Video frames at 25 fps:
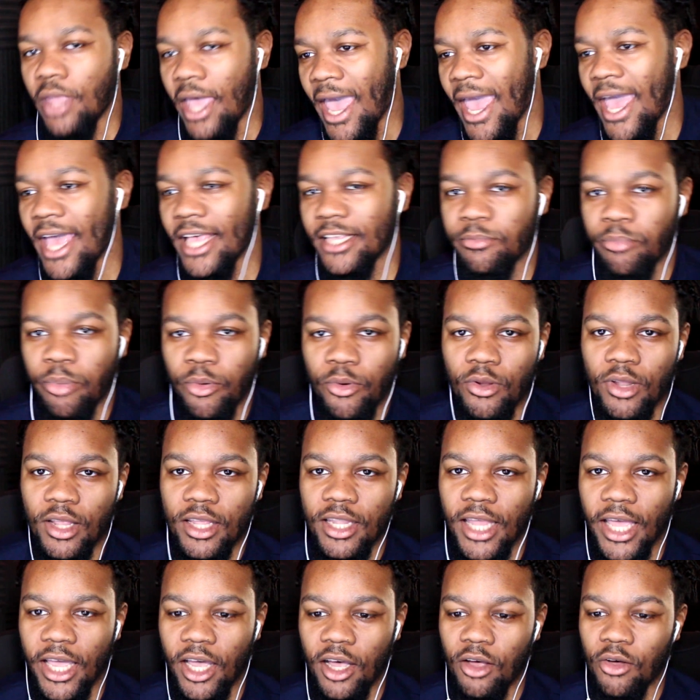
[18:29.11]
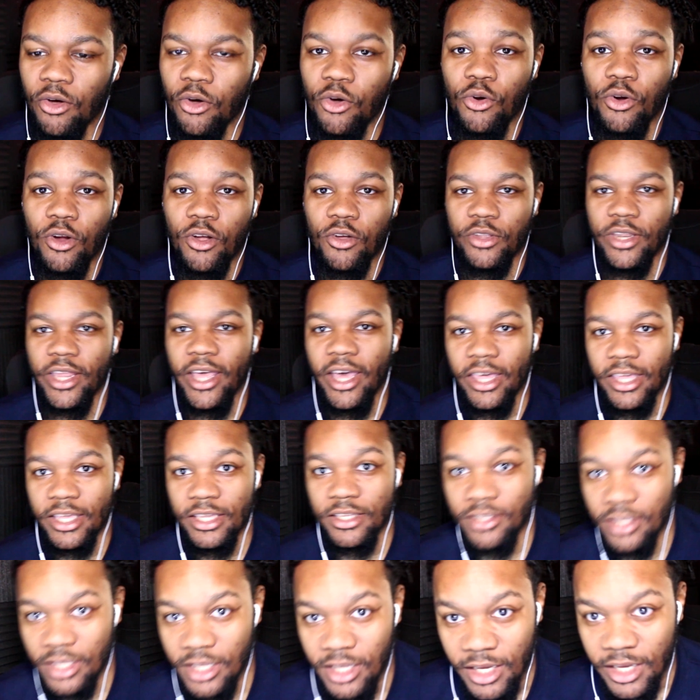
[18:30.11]
ass pulling like, oh, Kuroko now
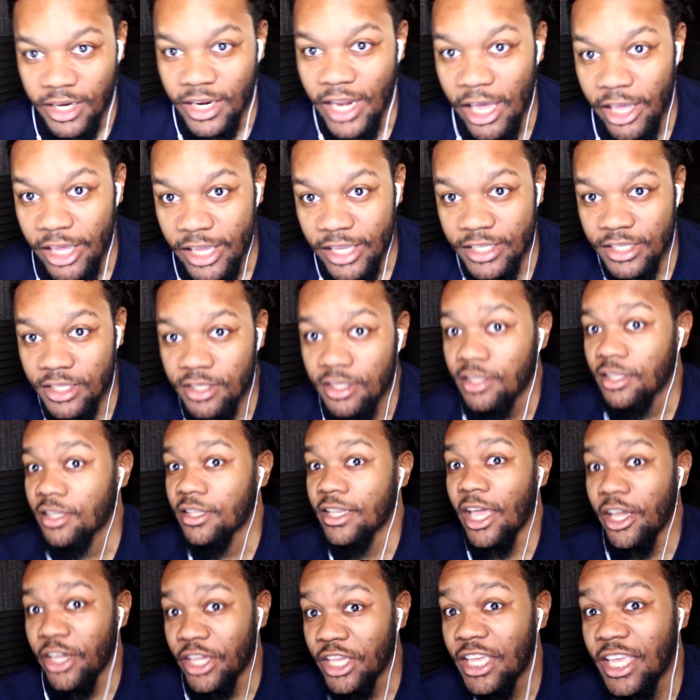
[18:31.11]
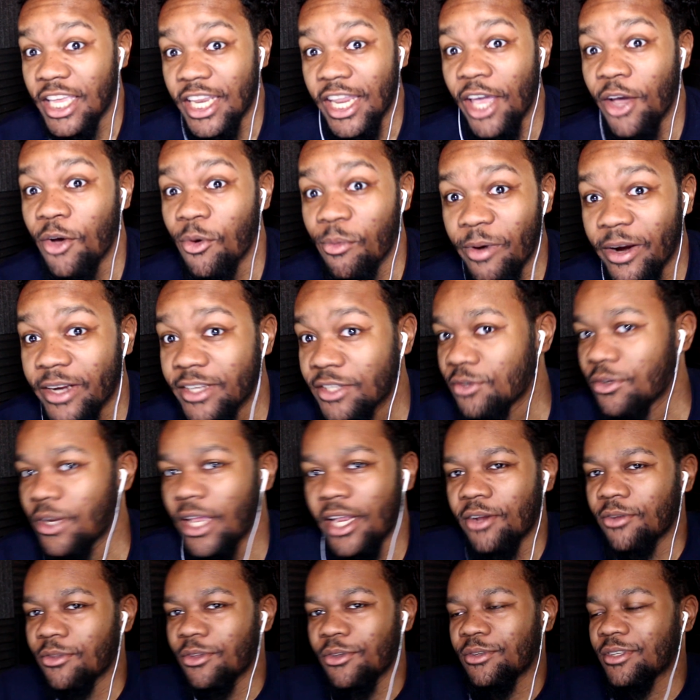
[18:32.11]
he's now he's now he can ankle break too.
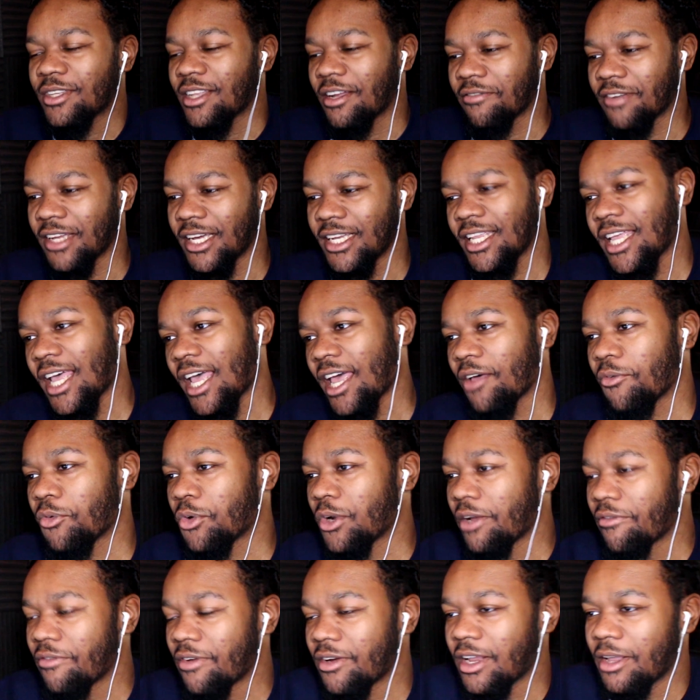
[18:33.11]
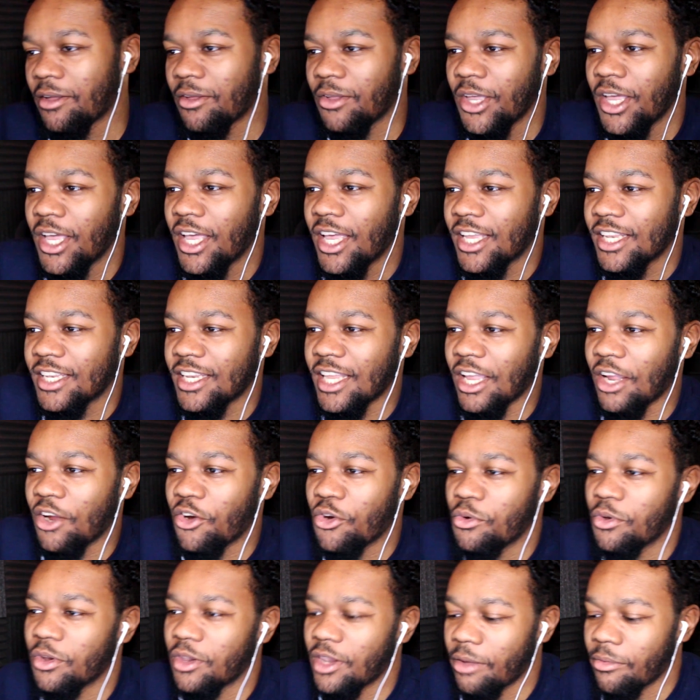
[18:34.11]
They don't do stuff like that. Whenever they they
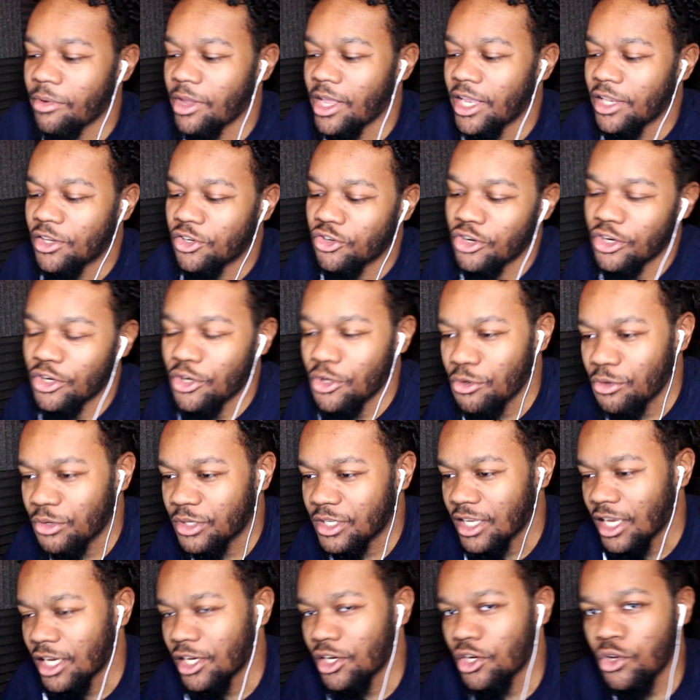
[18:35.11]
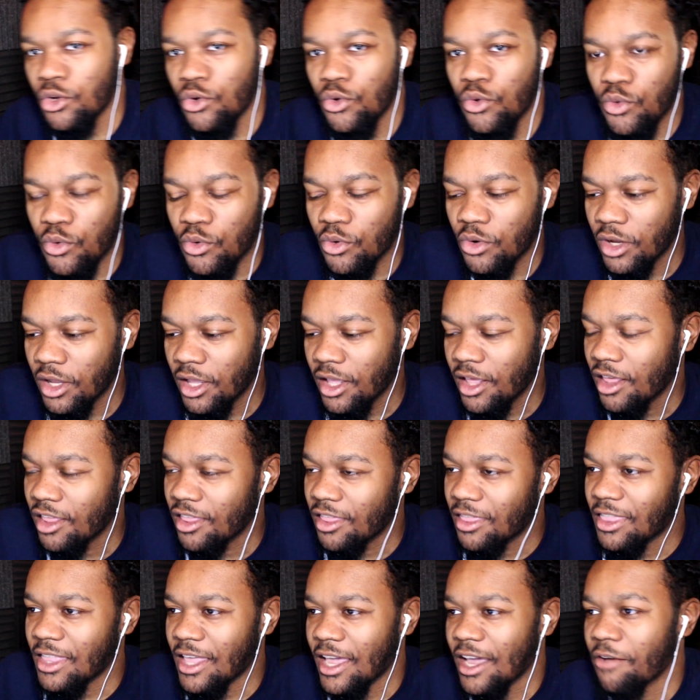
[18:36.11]
they introduce a new
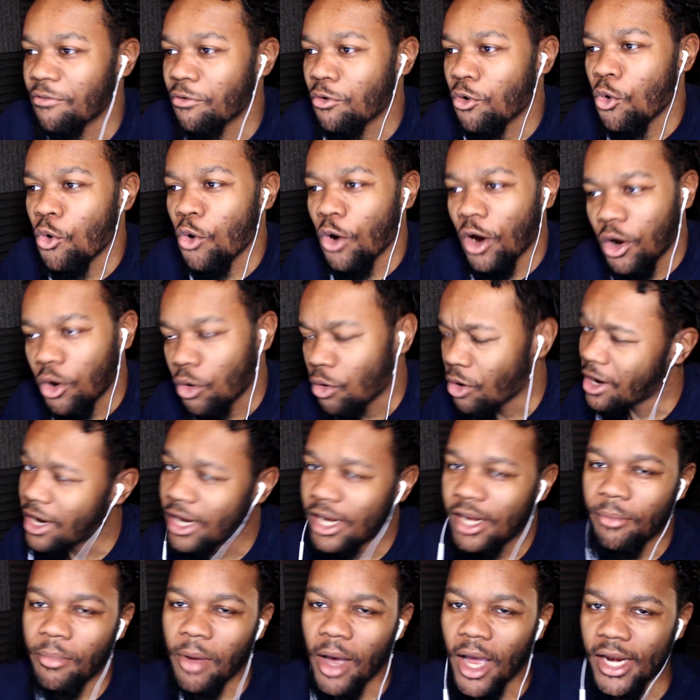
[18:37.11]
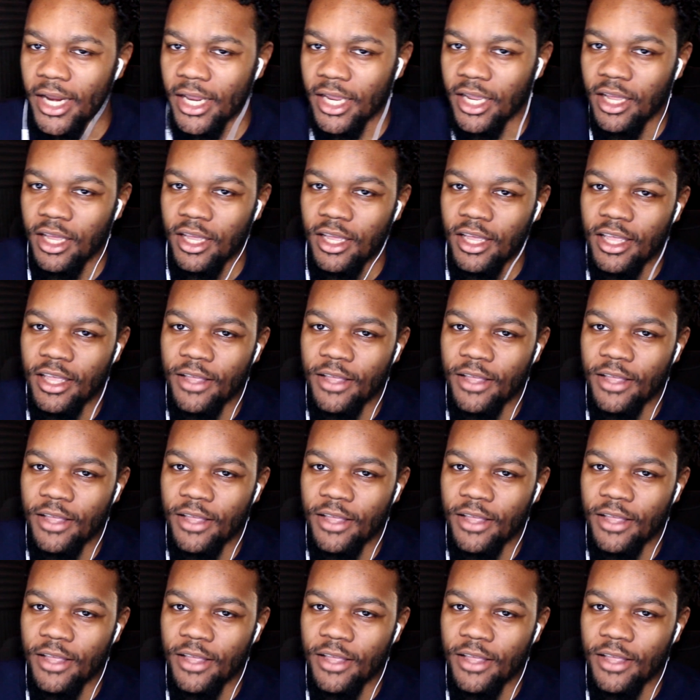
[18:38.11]
thing of Kuroko or anybody,